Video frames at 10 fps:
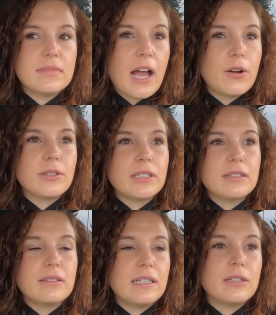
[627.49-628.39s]
out
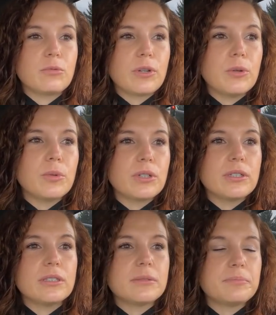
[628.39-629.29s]
in the real
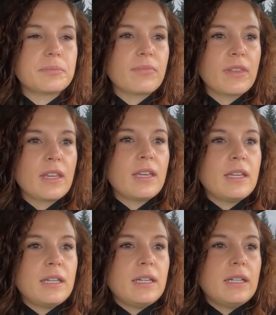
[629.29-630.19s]
world.
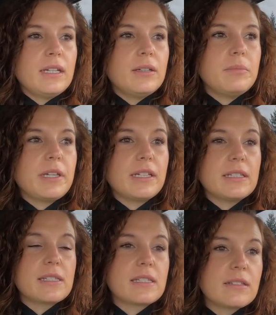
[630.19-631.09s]

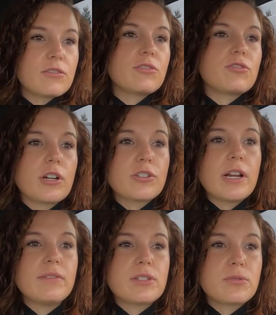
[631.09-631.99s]
Because truck
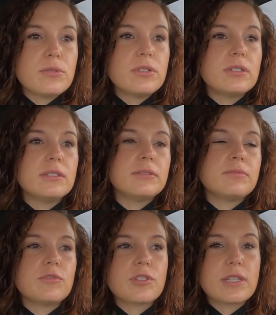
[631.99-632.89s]
driving school,
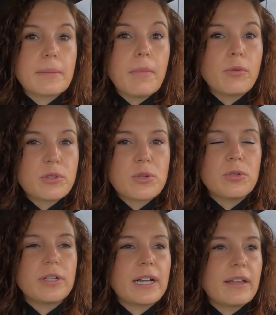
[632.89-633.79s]
just like most
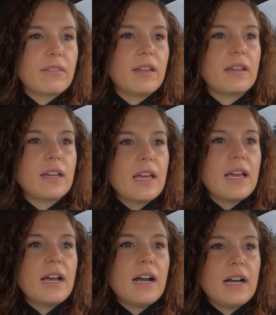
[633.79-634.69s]
schooling, I think,
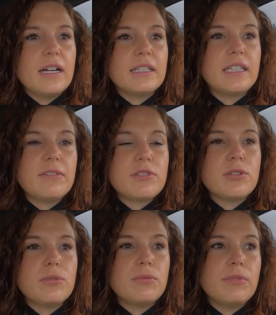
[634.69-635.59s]
gives
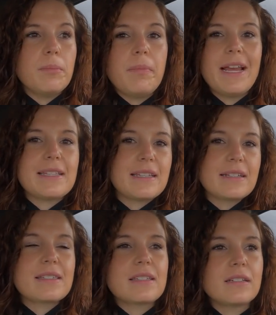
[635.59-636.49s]
you the
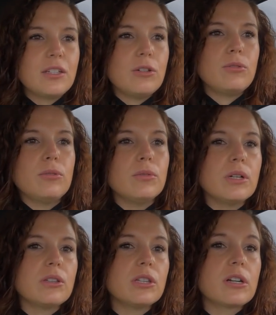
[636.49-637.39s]
basics.
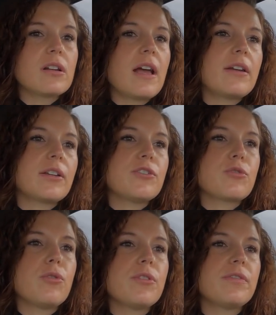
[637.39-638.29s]
You learn how to
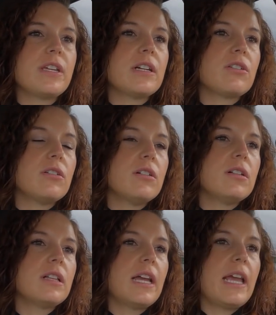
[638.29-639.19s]
control the
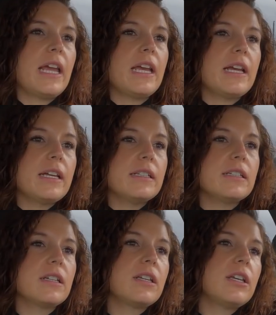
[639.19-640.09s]
vehicle, and